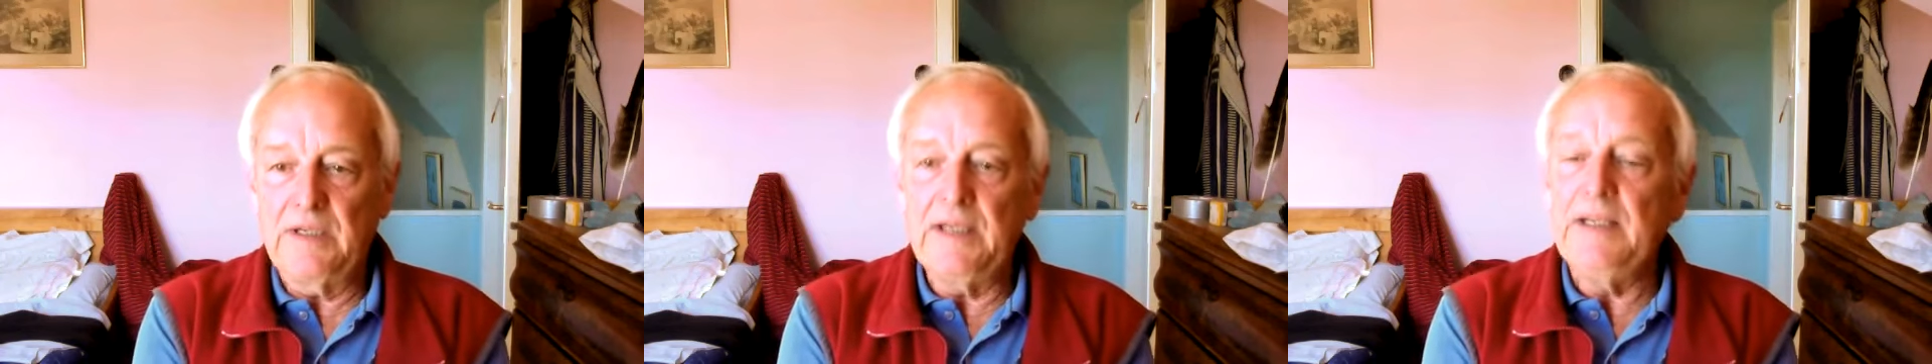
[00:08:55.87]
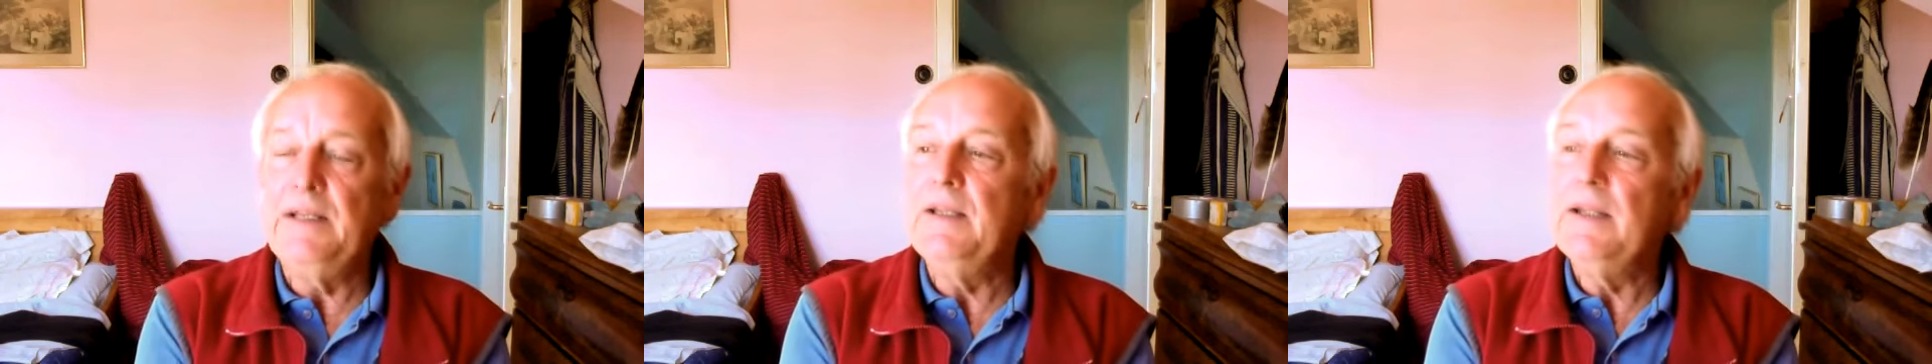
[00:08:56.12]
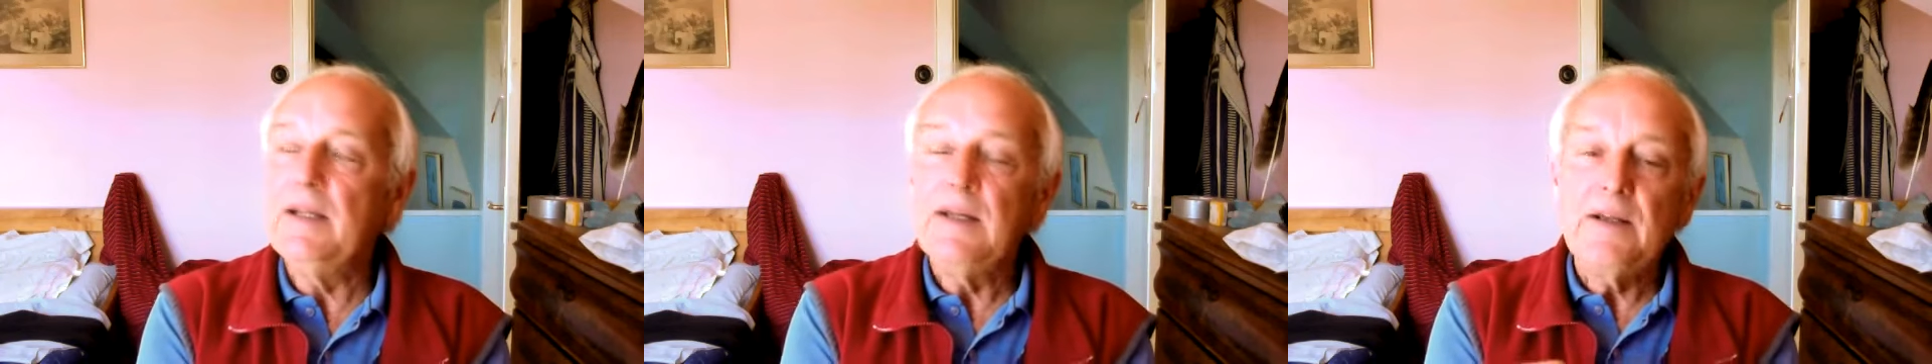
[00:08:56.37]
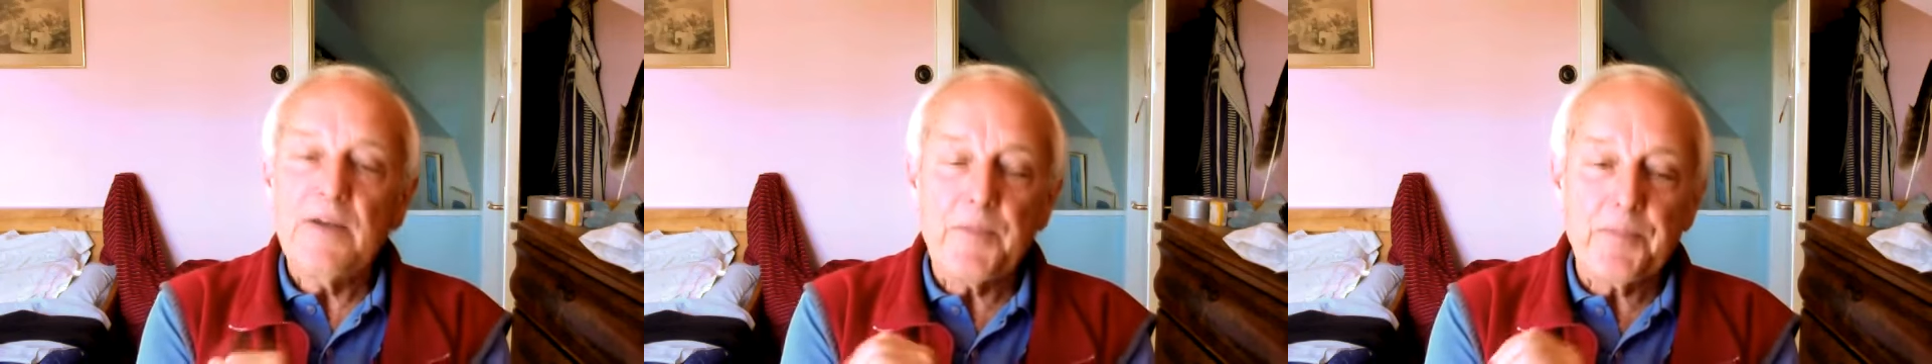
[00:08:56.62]
In
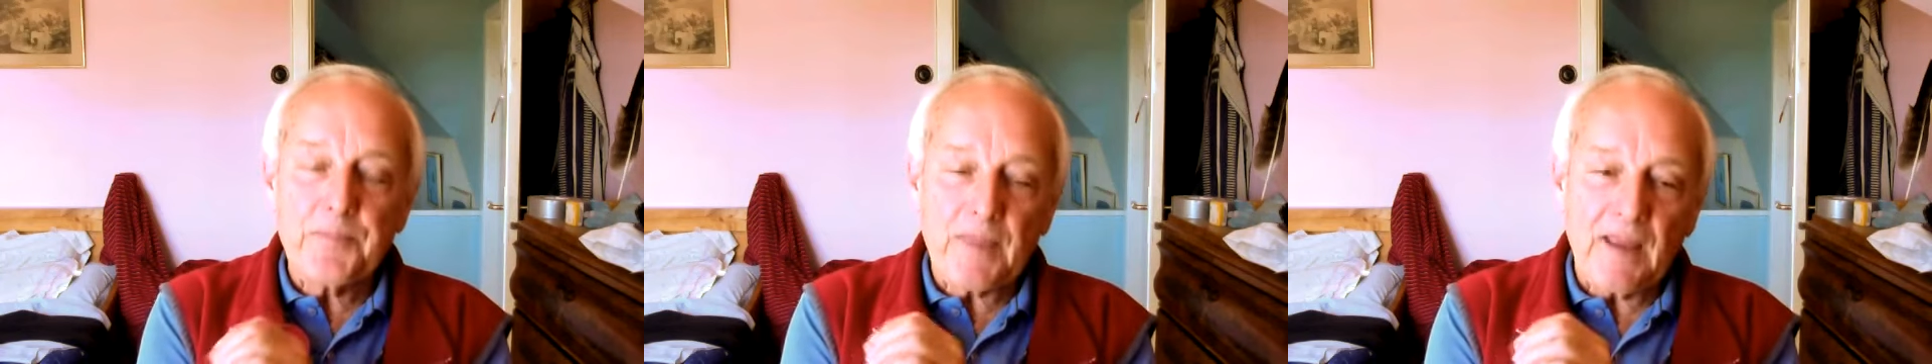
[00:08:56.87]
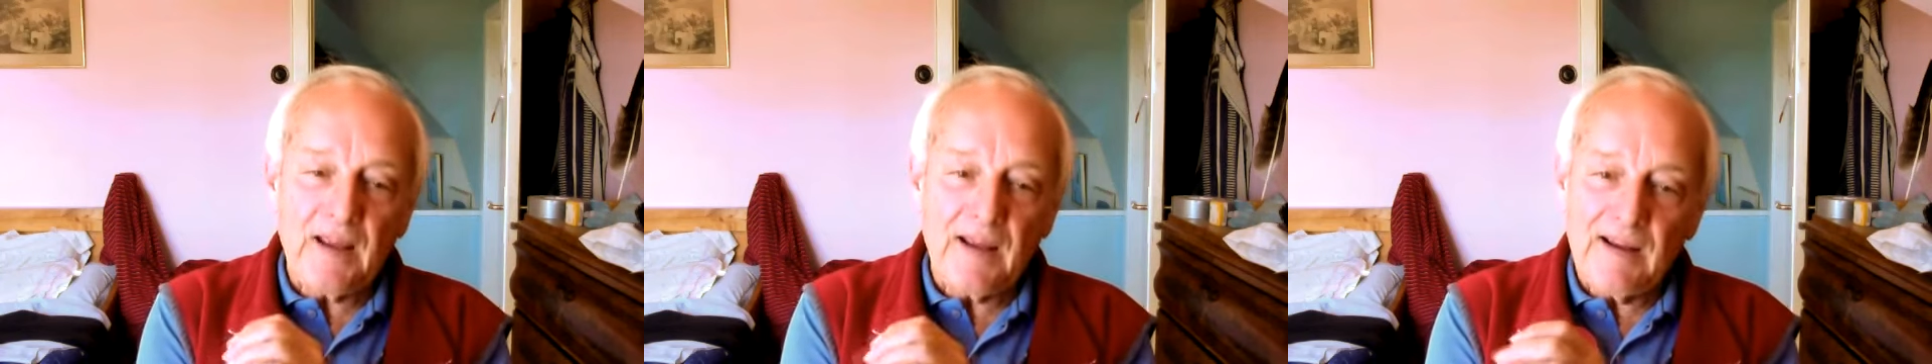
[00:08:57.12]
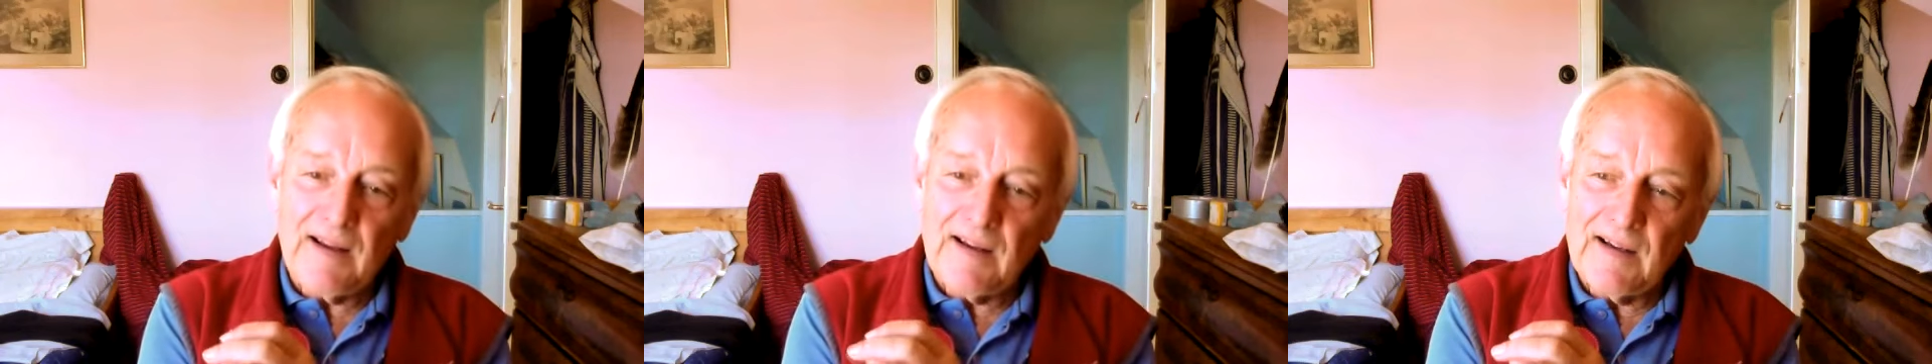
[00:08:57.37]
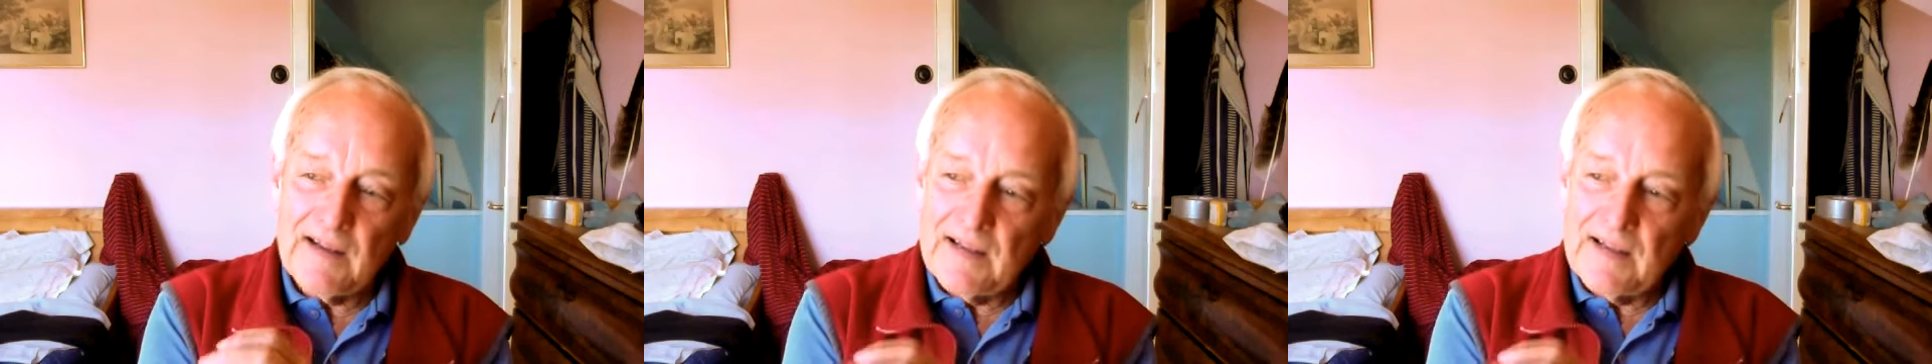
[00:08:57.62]
uh,